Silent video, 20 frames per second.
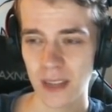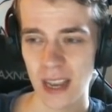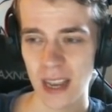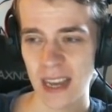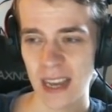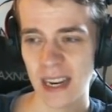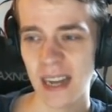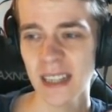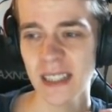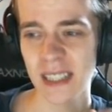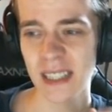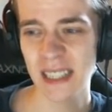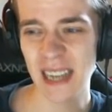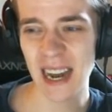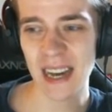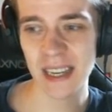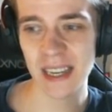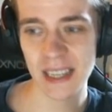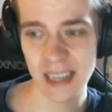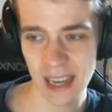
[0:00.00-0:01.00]
and I see
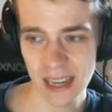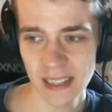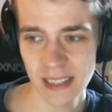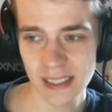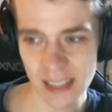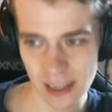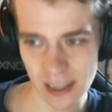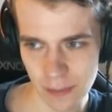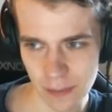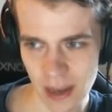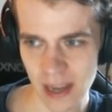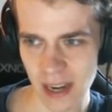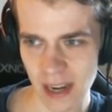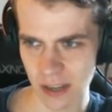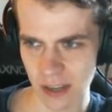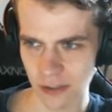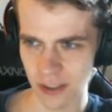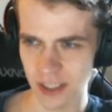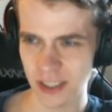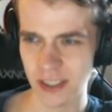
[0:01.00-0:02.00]
I gain 10 mana
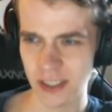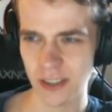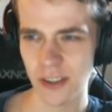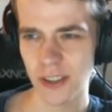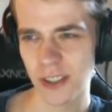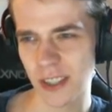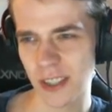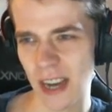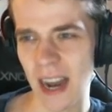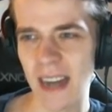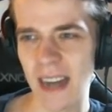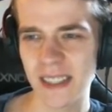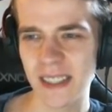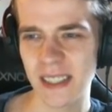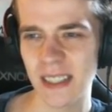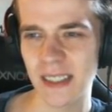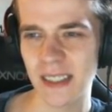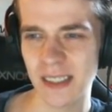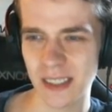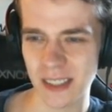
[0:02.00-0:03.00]
crystals, I
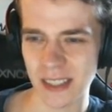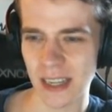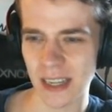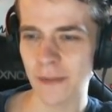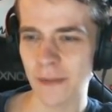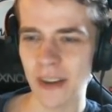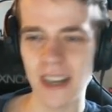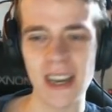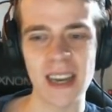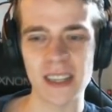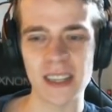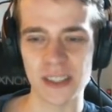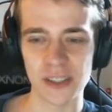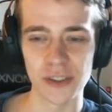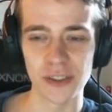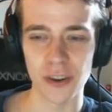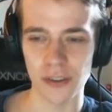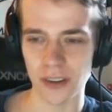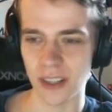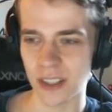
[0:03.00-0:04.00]
see it the same way as
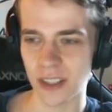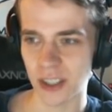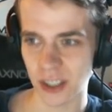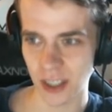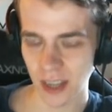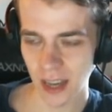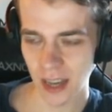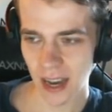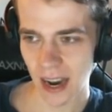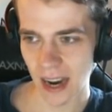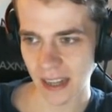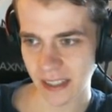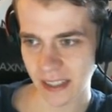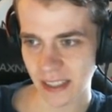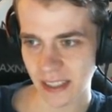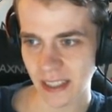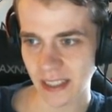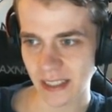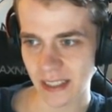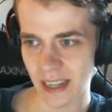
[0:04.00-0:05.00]
Nourish. I
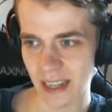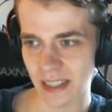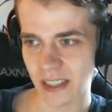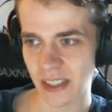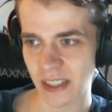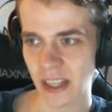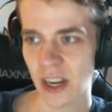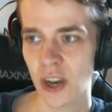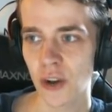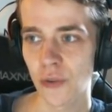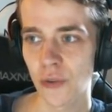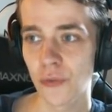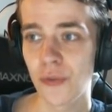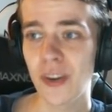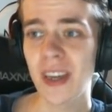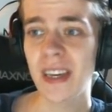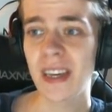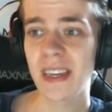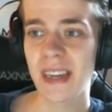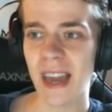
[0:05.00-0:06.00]
see it as
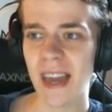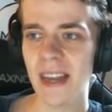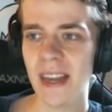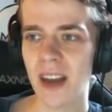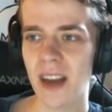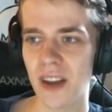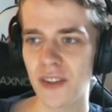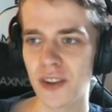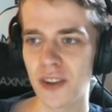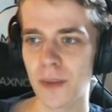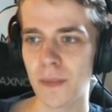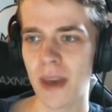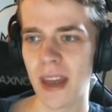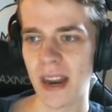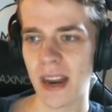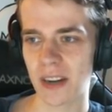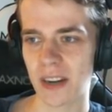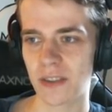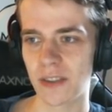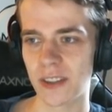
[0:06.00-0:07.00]
we gain the
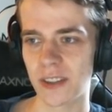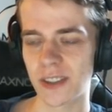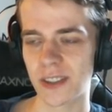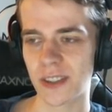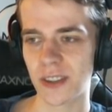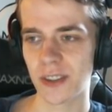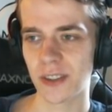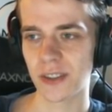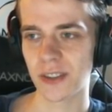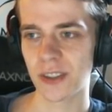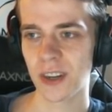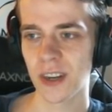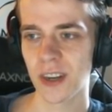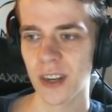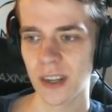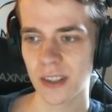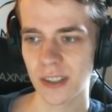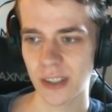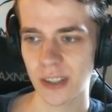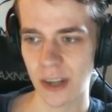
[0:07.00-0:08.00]
mana crystals.
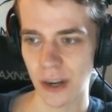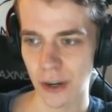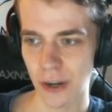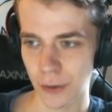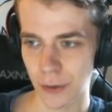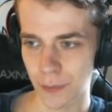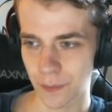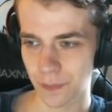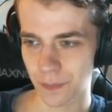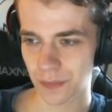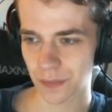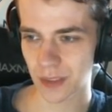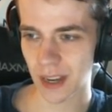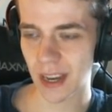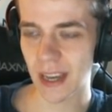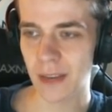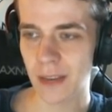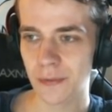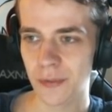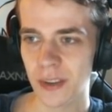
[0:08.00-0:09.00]
So
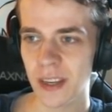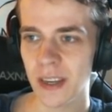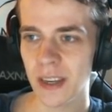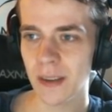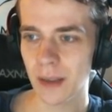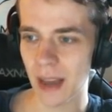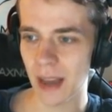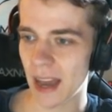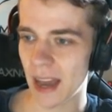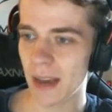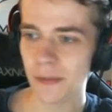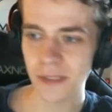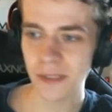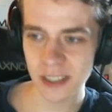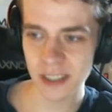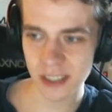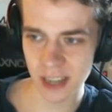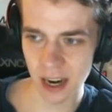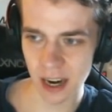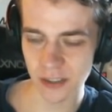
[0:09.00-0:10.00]
if we have
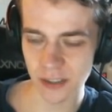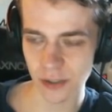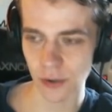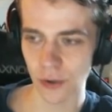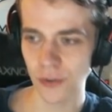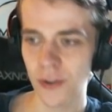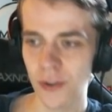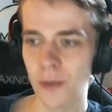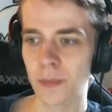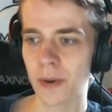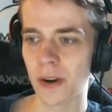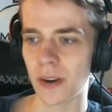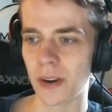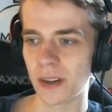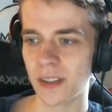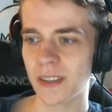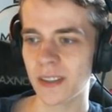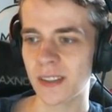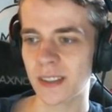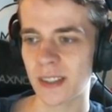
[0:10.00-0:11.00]
this card on the
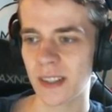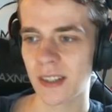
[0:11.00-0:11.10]
board,